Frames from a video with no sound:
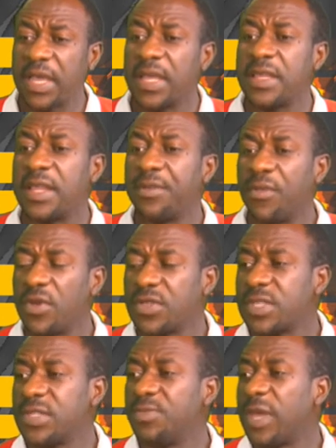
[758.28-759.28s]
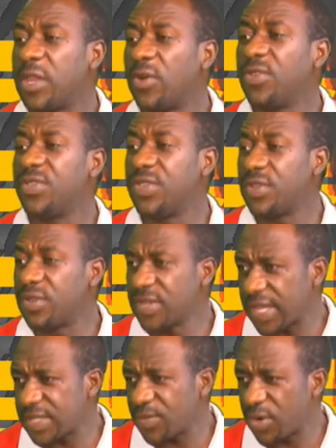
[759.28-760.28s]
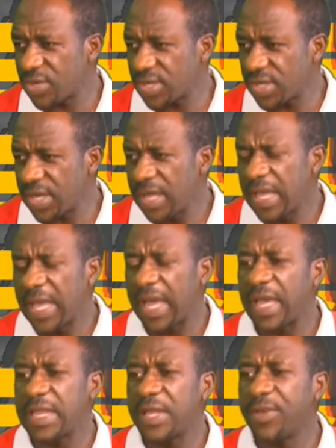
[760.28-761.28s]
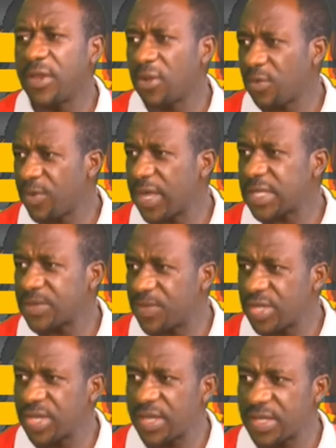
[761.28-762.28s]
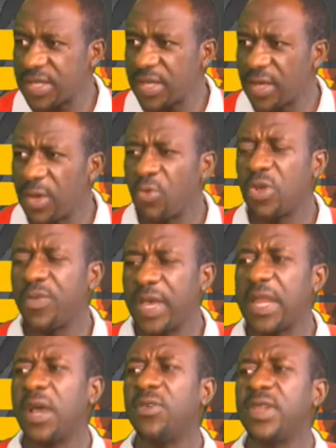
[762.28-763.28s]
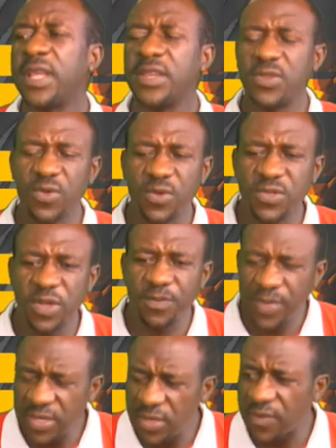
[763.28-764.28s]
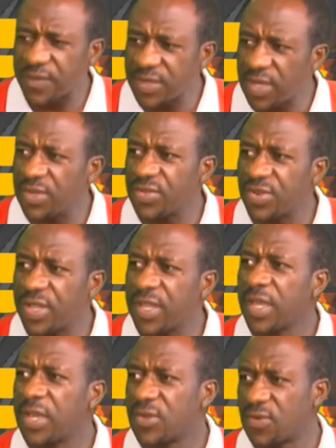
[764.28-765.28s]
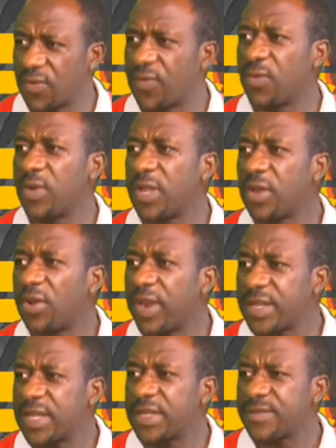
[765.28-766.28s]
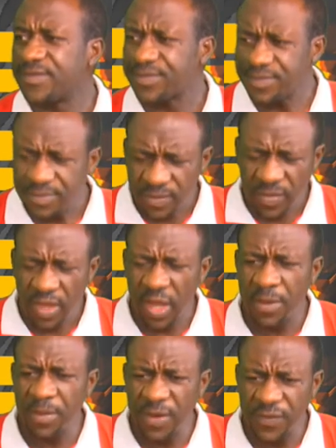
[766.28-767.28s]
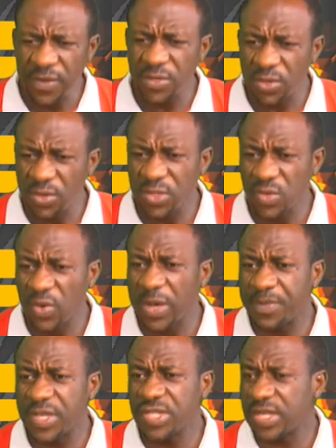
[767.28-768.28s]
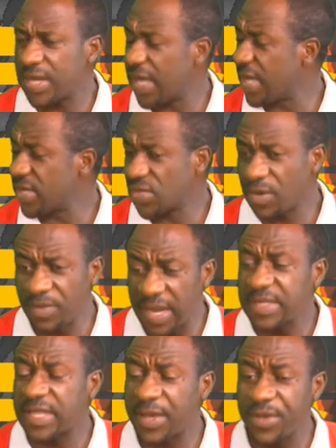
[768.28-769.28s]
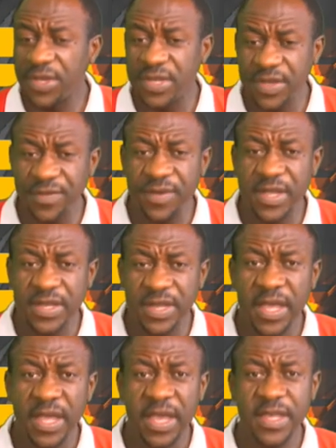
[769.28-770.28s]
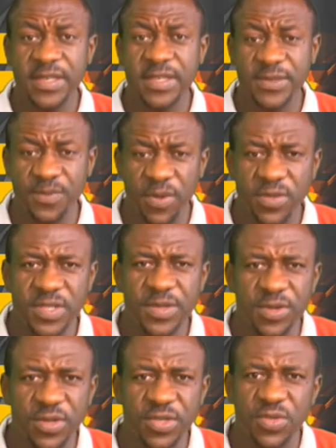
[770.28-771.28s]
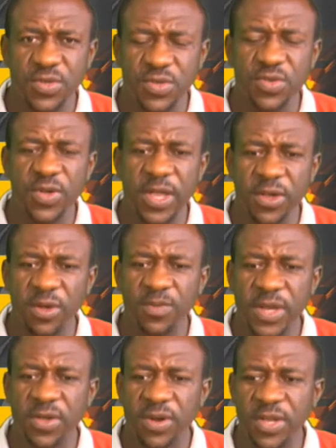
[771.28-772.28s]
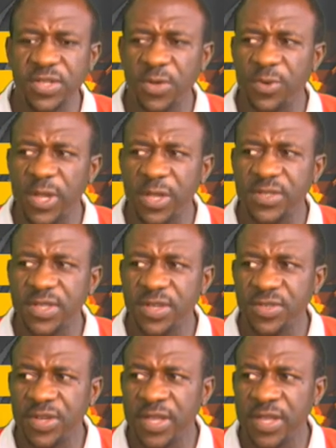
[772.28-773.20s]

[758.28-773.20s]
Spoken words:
the muscles may not yield as much, and they may not be as patient. We may now then do some bit of surgery to fully correct that. But for those who are patient, and some legs are a bit different, it is possible to do a complete correction without surgery.